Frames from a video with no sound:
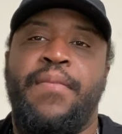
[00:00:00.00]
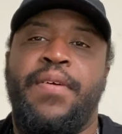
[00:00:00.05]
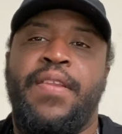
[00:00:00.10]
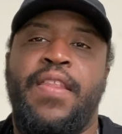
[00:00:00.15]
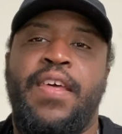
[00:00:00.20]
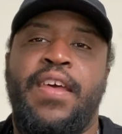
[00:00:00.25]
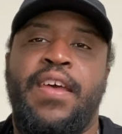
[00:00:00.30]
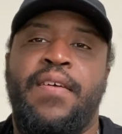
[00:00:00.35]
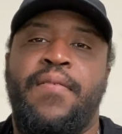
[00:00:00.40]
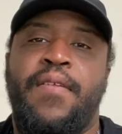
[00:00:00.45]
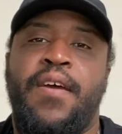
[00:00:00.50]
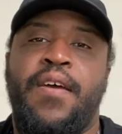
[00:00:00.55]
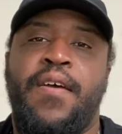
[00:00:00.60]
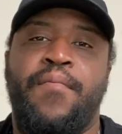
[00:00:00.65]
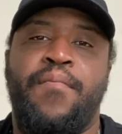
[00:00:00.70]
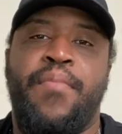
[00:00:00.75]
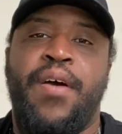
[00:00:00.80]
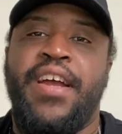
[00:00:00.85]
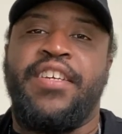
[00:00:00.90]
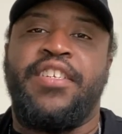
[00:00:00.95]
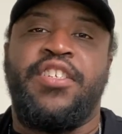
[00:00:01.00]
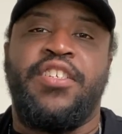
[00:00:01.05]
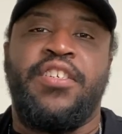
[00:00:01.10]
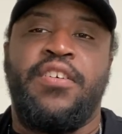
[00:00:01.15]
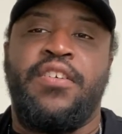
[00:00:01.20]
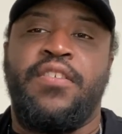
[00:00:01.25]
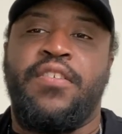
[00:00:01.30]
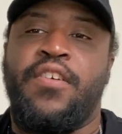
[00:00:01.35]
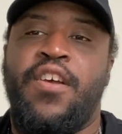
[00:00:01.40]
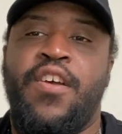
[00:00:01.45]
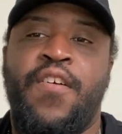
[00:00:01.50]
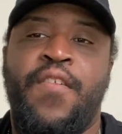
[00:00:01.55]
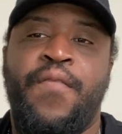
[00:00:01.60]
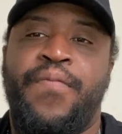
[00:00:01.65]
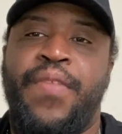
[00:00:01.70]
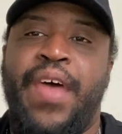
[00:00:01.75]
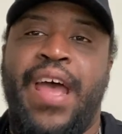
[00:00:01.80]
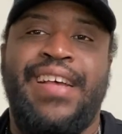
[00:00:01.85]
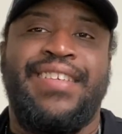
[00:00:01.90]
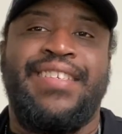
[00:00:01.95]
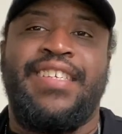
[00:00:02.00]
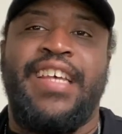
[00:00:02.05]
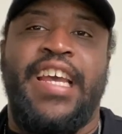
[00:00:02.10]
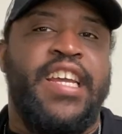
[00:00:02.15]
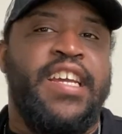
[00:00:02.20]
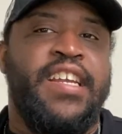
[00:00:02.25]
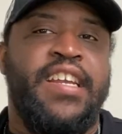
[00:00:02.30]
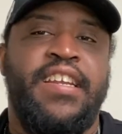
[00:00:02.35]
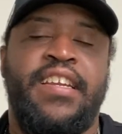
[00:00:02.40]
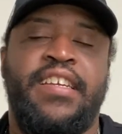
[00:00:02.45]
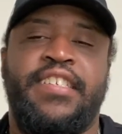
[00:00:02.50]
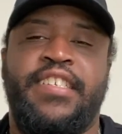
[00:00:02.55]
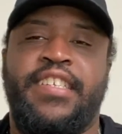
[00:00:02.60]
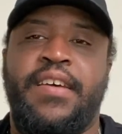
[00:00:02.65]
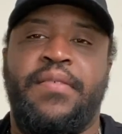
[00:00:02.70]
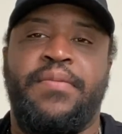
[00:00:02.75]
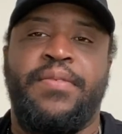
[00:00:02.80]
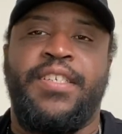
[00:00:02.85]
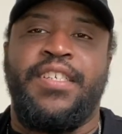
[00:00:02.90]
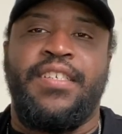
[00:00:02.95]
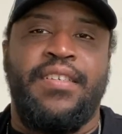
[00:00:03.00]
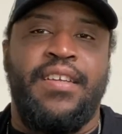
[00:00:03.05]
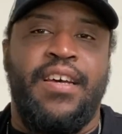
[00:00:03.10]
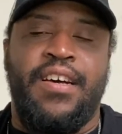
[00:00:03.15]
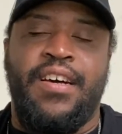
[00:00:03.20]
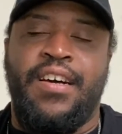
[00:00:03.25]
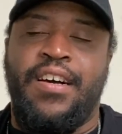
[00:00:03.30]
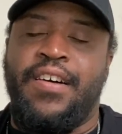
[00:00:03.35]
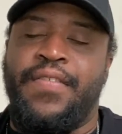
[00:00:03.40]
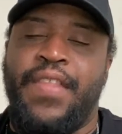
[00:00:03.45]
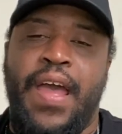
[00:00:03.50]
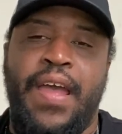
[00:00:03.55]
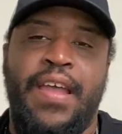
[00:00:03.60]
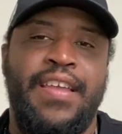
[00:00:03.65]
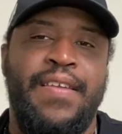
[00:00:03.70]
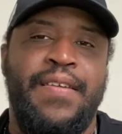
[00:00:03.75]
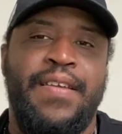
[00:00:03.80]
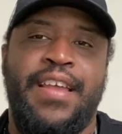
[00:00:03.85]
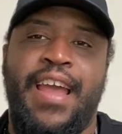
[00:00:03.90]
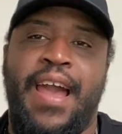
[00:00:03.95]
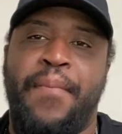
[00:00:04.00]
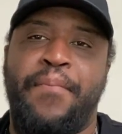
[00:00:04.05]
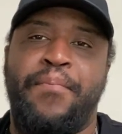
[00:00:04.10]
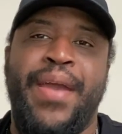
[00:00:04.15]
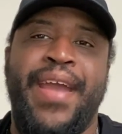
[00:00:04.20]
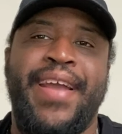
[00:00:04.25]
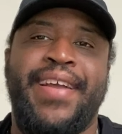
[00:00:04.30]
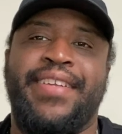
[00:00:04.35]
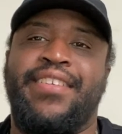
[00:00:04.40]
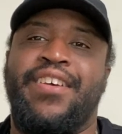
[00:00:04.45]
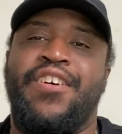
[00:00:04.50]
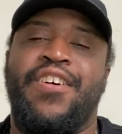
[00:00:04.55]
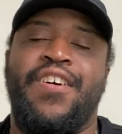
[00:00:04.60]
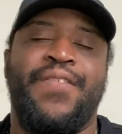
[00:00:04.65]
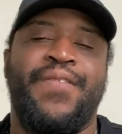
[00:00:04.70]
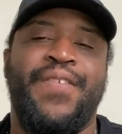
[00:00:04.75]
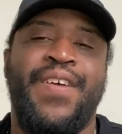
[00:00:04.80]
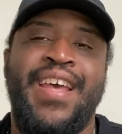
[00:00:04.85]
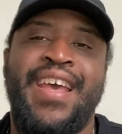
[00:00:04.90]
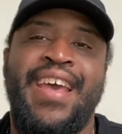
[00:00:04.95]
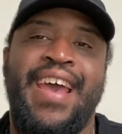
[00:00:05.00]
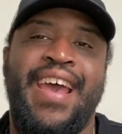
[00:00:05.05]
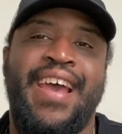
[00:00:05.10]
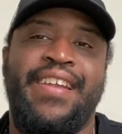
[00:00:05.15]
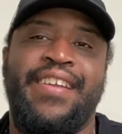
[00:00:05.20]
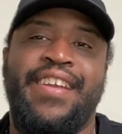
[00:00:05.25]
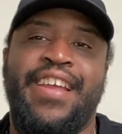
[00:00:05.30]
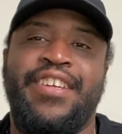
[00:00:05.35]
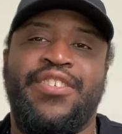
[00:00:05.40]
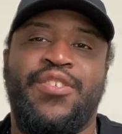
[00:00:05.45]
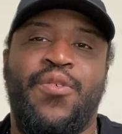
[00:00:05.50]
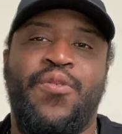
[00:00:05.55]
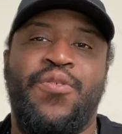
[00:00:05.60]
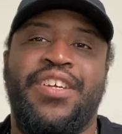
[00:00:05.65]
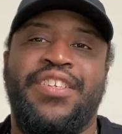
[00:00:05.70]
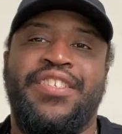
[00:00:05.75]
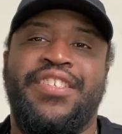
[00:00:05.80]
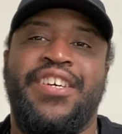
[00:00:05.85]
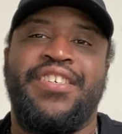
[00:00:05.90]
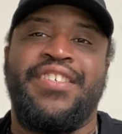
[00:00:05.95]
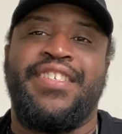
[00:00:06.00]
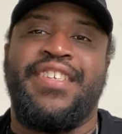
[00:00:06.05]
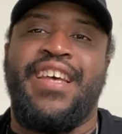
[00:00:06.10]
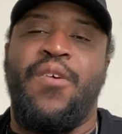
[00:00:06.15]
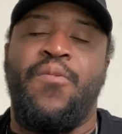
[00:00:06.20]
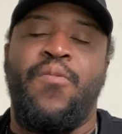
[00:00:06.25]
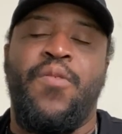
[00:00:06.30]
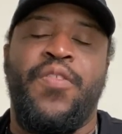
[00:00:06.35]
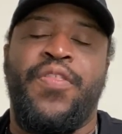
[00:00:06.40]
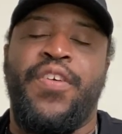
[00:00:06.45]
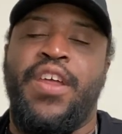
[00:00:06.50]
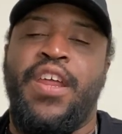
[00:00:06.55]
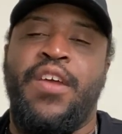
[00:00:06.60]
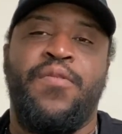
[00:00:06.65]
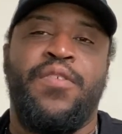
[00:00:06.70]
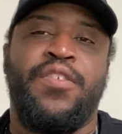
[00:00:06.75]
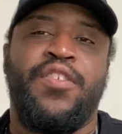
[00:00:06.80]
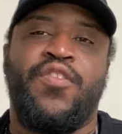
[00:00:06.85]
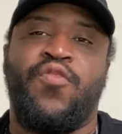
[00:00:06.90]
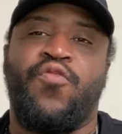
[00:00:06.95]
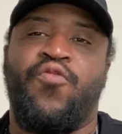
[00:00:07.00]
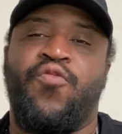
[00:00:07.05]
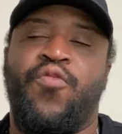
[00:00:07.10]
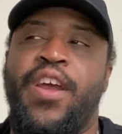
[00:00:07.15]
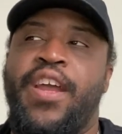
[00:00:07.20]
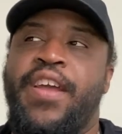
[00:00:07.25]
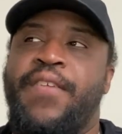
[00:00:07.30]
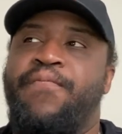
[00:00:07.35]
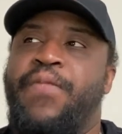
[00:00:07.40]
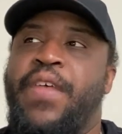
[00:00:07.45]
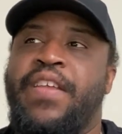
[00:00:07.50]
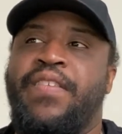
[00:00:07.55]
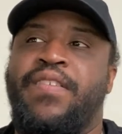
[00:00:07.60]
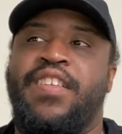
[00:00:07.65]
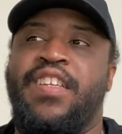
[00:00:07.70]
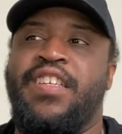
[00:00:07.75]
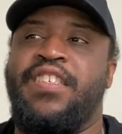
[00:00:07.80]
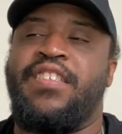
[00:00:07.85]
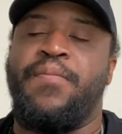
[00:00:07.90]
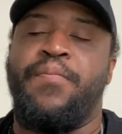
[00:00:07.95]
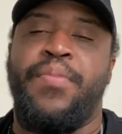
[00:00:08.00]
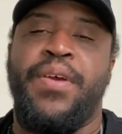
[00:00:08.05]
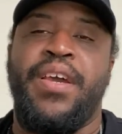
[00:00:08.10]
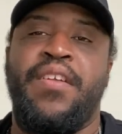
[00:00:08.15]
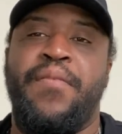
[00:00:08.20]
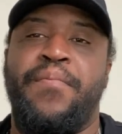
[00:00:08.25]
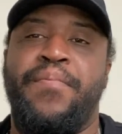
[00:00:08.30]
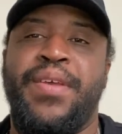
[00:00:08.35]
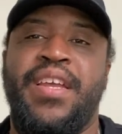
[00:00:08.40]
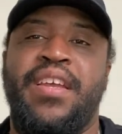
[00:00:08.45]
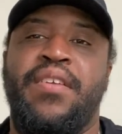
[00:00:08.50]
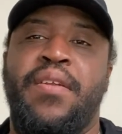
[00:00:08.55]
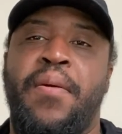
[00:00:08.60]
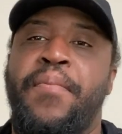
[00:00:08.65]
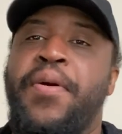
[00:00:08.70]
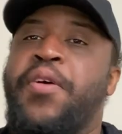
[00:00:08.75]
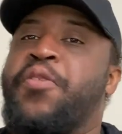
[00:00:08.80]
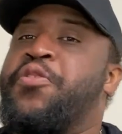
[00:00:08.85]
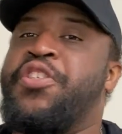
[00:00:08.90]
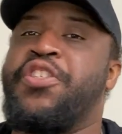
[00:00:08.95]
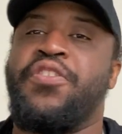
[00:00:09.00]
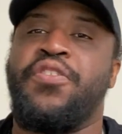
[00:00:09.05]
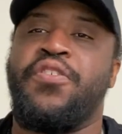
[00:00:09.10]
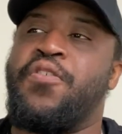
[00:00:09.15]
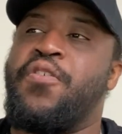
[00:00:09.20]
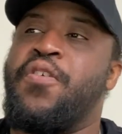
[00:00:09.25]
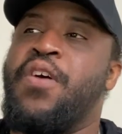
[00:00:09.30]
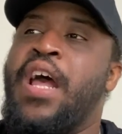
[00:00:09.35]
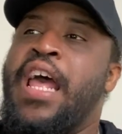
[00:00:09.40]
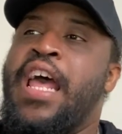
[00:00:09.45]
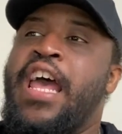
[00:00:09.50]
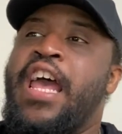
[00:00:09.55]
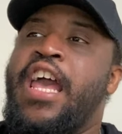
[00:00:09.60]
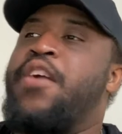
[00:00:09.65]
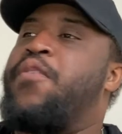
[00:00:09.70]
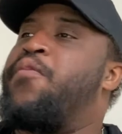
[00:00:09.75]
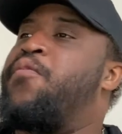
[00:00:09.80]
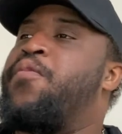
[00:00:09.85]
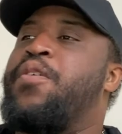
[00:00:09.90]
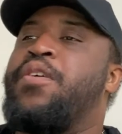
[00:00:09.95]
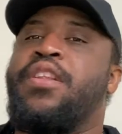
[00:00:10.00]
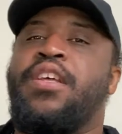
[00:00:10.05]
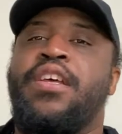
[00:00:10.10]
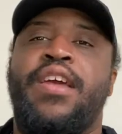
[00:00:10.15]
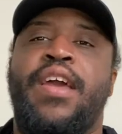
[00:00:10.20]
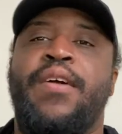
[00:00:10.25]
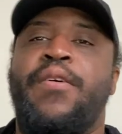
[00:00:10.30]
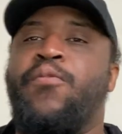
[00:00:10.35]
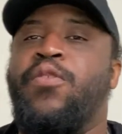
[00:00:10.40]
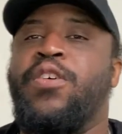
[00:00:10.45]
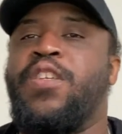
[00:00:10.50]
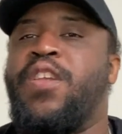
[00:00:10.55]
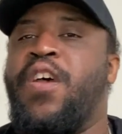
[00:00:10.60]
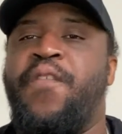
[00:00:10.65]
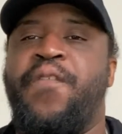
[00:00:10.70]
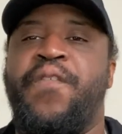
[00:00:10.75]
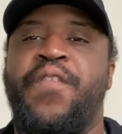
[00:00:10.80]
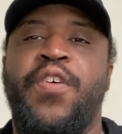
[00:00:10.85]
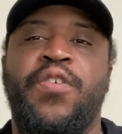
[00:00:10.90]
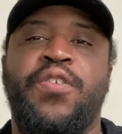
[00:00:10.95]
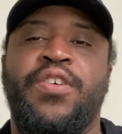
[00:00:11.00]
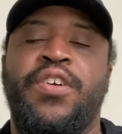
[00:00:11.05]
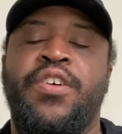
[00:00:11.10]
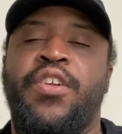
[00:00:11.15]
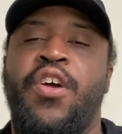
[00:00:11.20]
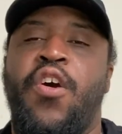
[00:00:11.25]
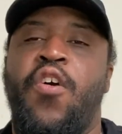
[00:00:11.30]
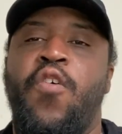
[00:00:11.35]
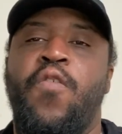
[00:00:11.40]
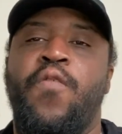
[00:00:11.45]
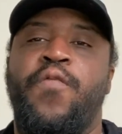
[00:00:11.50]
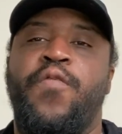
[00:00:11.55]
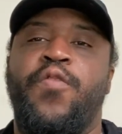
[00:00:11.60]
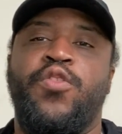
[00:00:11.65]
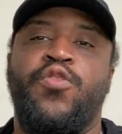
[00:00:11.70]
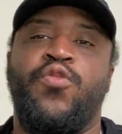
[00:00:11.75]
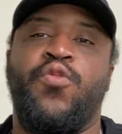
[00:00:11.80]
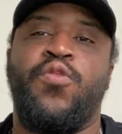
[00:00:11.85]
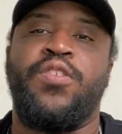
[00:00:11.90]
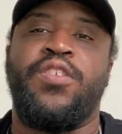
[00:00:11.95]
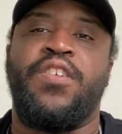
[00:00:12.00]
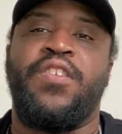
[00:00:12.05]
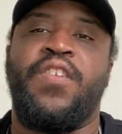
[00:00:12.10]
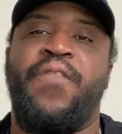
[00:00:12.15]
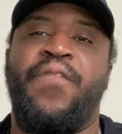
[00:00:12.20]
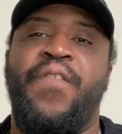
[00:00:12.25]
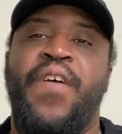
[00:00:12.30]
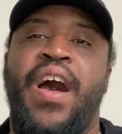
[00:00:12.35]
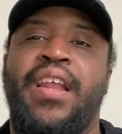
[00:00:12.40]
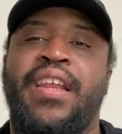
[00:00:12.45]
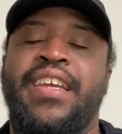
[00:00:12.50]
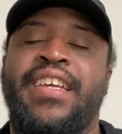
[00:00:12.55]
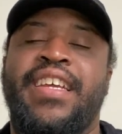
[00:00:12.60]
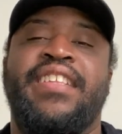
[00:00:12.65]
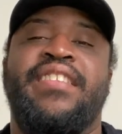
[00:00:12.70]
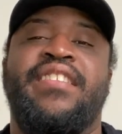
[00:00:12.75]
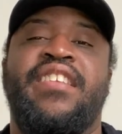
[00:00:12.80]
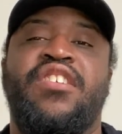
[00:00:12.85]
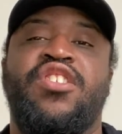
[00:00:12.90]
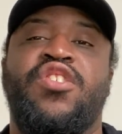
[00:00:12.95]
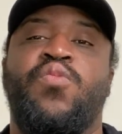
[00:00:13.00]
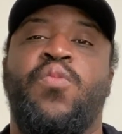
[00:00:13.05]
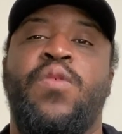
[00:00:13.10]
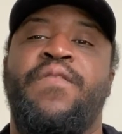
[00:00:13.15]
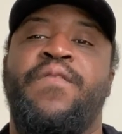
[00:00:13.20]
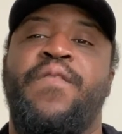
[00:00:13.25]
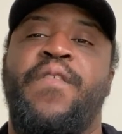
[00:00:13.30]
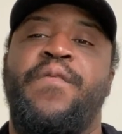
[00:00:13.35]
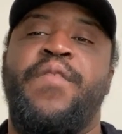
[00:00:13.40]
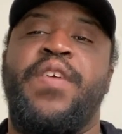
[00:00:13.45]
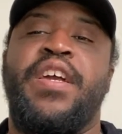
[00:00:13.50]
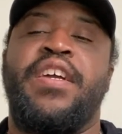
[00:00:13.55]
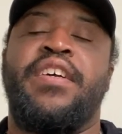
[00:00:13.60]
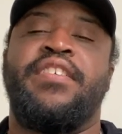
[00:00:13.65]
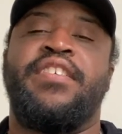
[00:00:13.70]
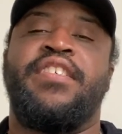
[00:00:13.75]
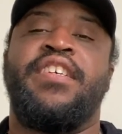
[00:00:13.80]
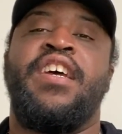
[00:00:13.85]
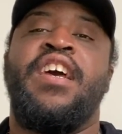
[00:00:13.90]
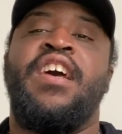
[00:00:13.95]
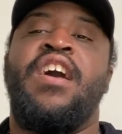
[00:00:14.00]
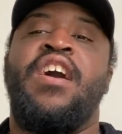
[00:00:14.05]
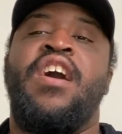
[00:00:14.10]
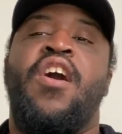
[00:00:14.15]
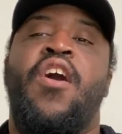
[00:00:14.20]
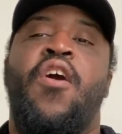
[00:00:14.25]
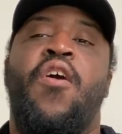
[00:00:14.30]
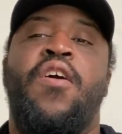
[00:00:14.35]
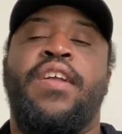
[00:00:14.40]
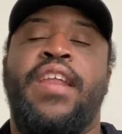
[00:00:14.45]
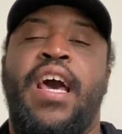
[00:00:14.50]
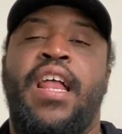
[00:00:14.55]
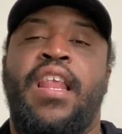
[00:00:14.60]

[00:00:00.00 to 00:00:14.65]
And then Bryce Young, that second interception that he got picked off, and they scored a touchdown with it. It was great. And Stetson Bennett being emotional, it really was a feel-good home for Georgia to finally get the sweet revenge on